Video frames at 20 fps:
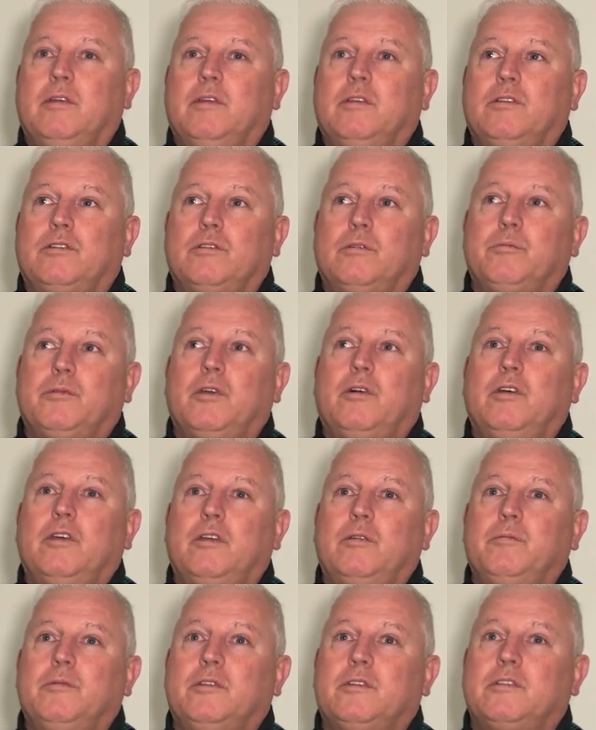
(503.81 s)

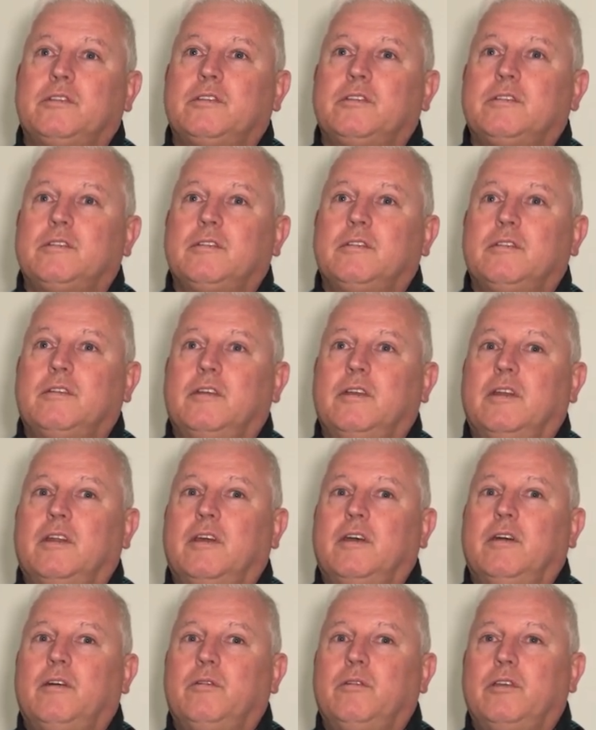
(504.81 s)
sometimes, you know,